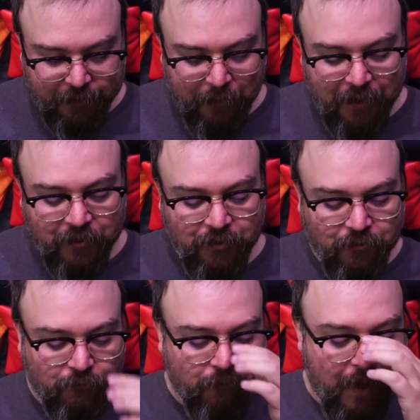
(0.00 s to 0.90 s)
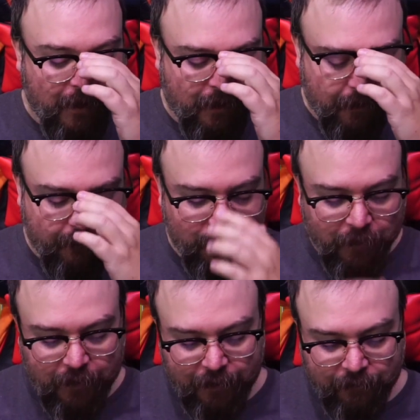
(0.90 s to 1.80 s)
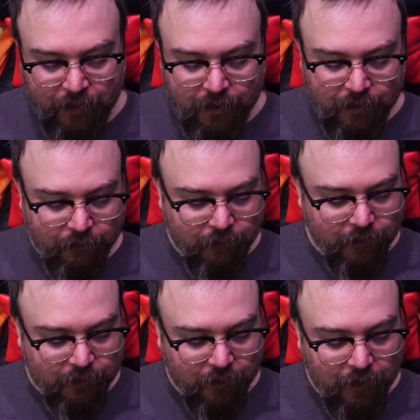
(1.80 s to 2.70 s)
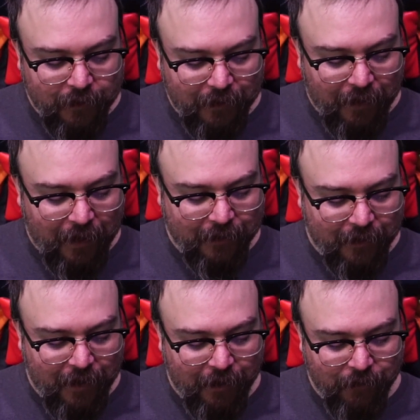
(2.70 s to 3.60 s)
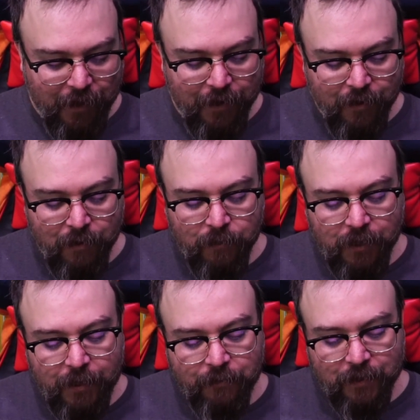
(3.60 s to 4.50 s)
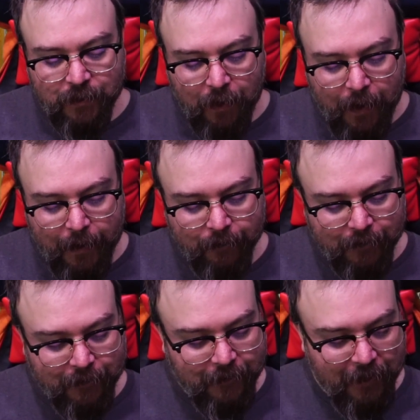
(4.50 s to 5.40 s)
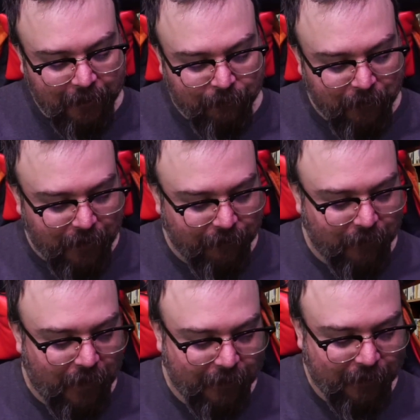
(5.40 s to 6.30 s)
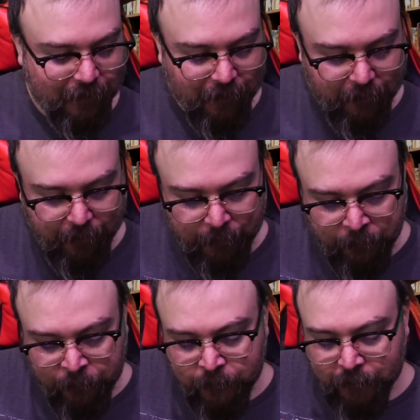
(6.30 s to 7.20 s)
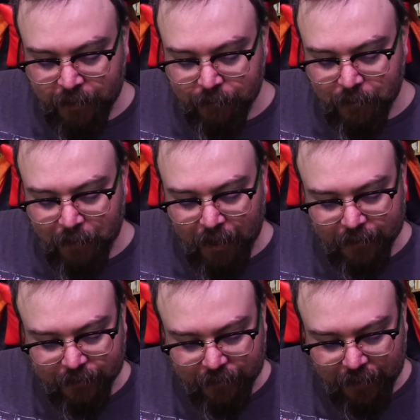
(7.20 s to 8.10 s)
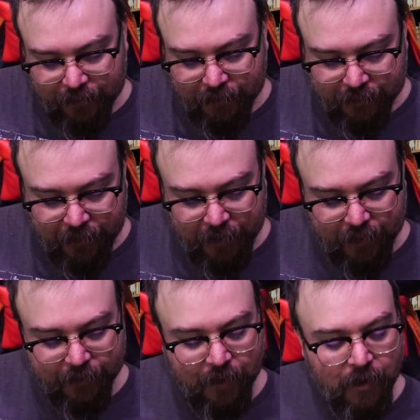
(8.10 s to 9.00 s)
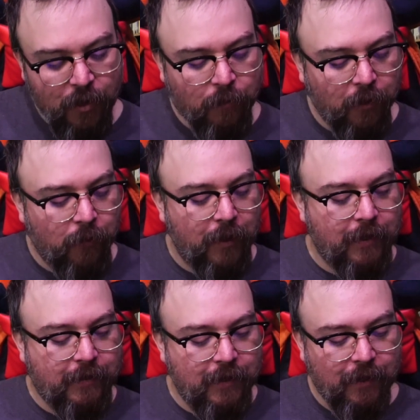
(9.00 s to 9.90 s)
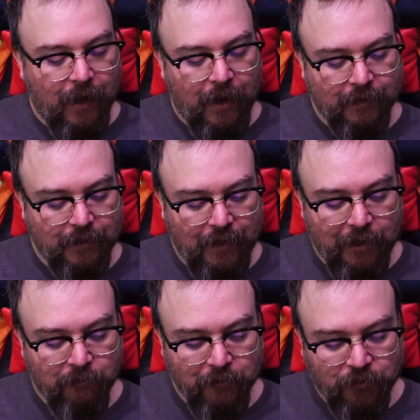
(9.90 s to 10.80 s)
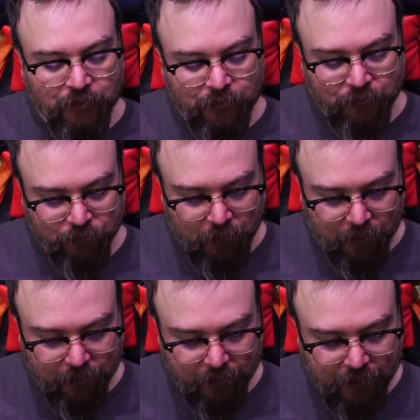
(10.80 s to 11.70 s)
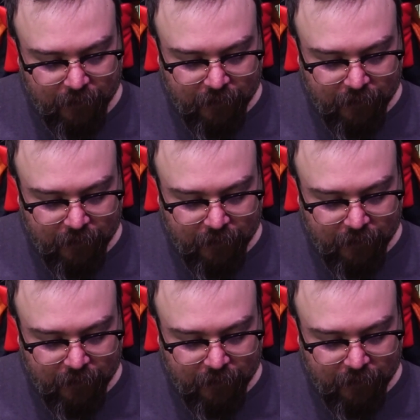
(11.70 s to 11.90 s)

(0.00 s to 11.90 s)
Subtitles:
by the strength of the belief. For as long as it lasted anyway, belief this hot, this desperate never lasted long. Human minds could not sustain it, but while it did last, he was strong.